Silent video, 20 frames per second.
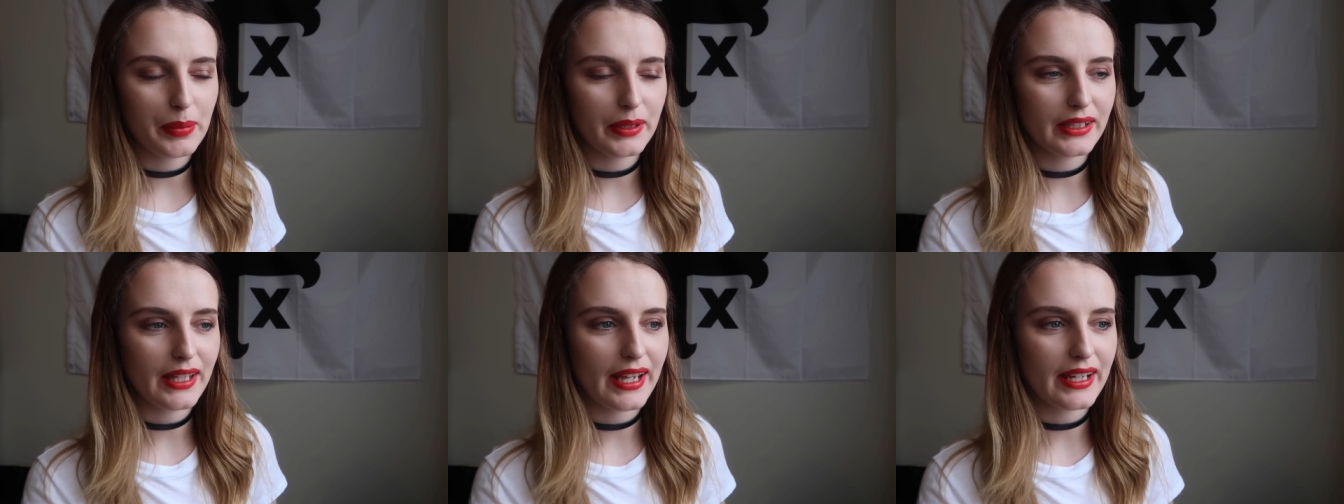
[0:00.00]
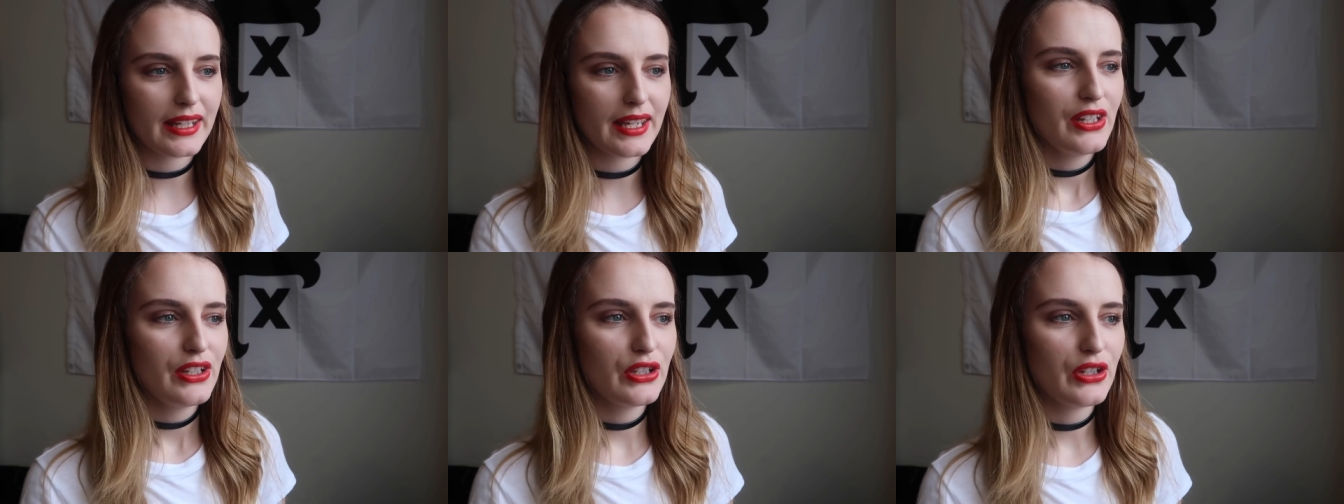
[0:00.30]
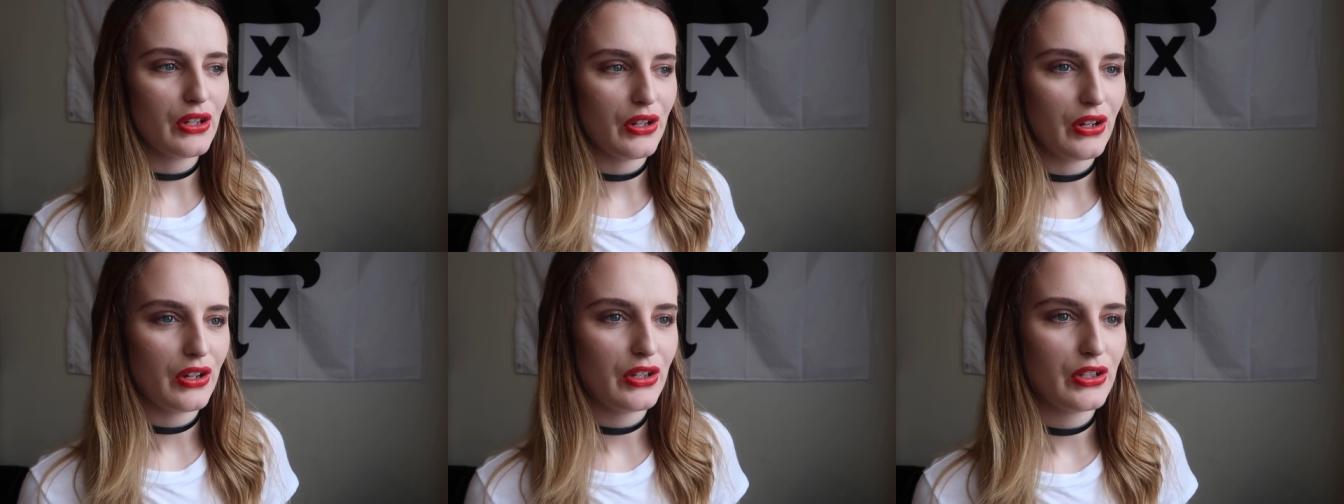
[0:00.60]
but like, you
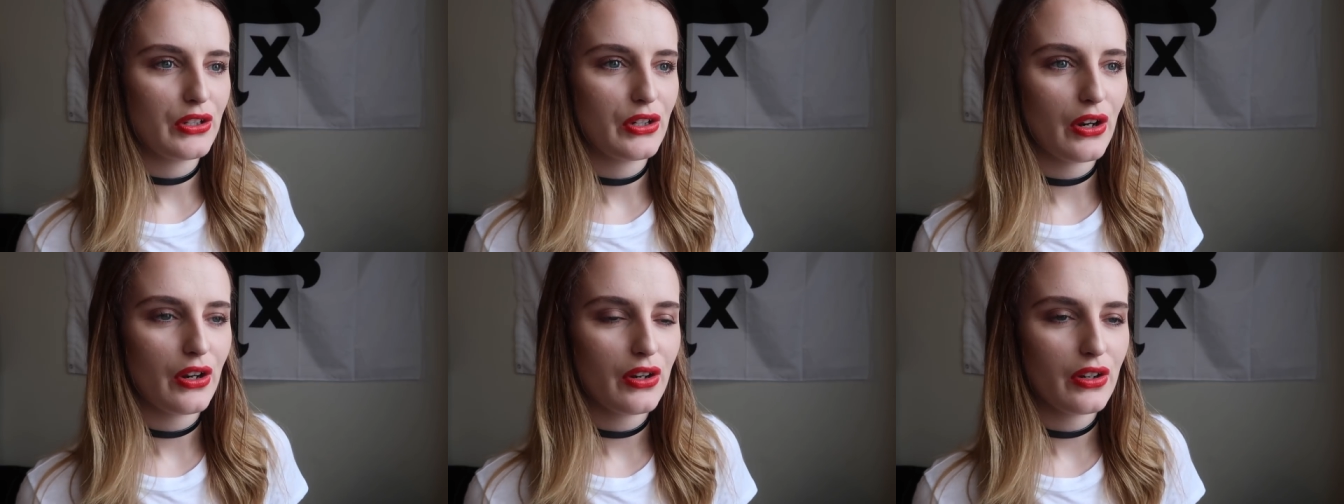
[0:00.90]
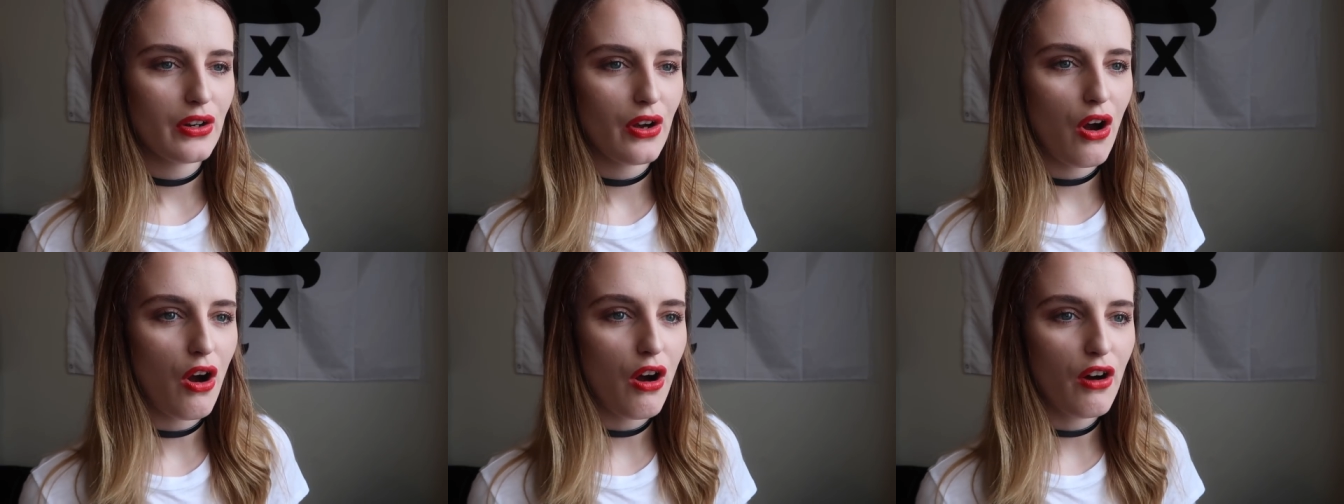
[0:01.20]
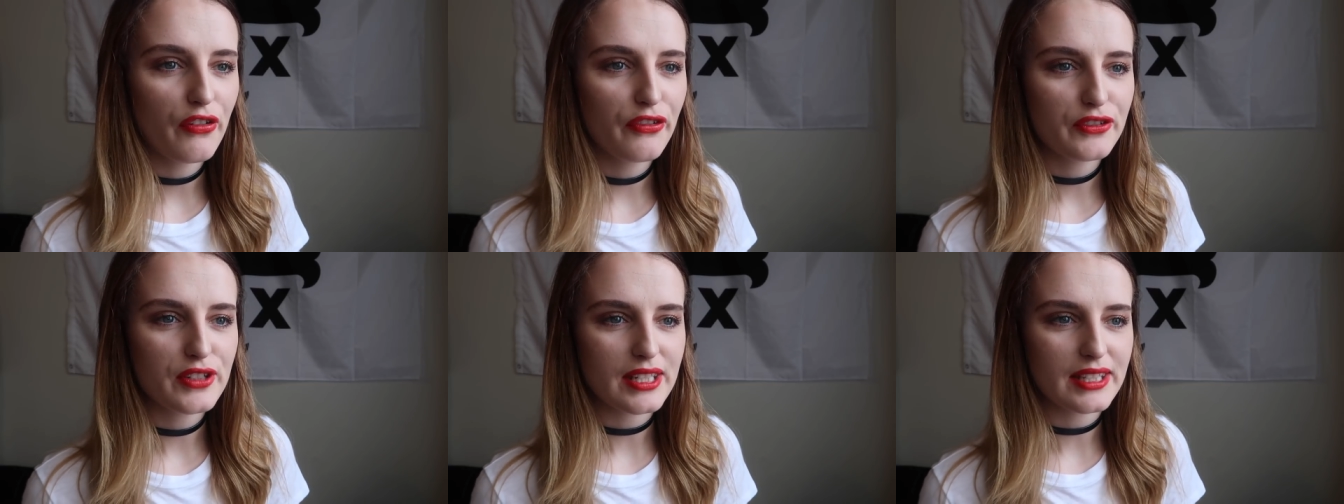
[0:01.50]
know, you don't
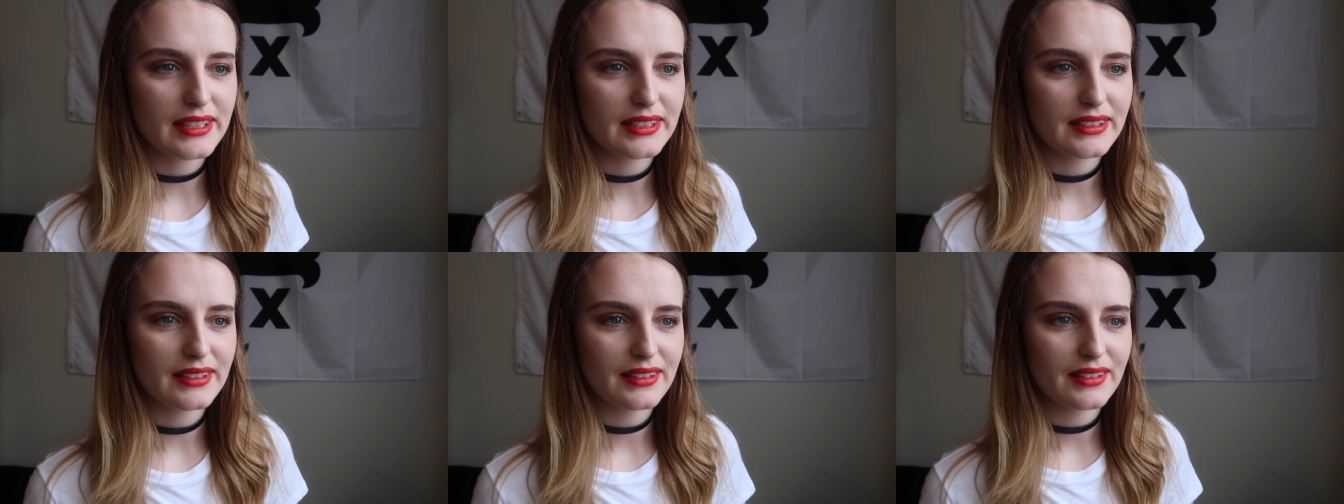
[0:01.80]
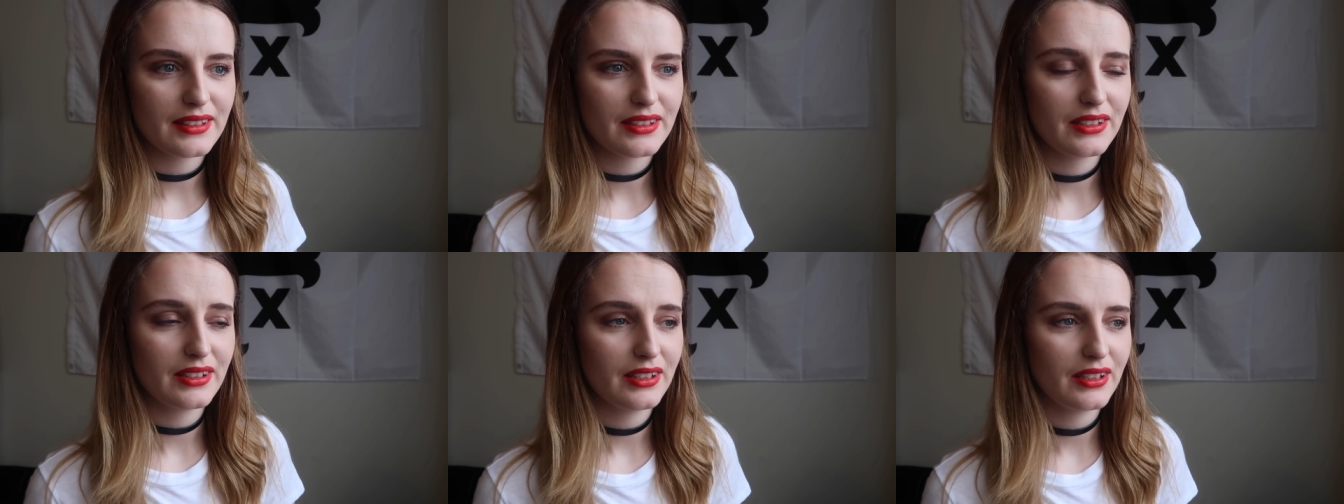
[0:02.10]
often,